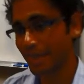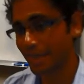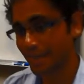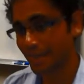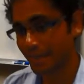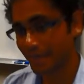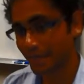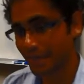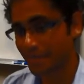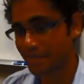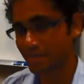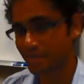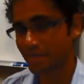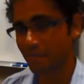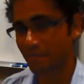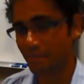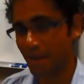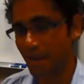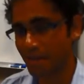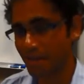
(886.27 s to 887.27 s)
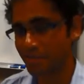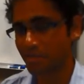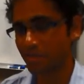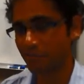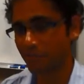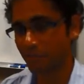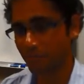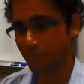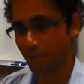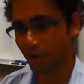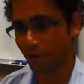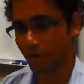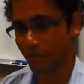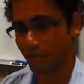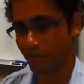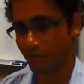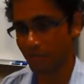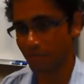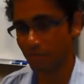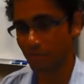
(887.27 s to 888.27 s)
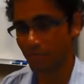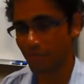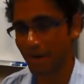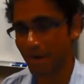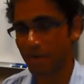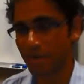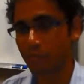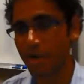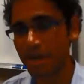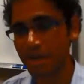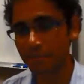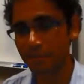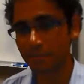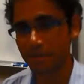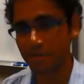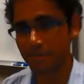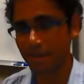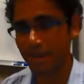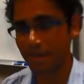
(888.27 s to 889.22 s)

increased the price of the product by 20%,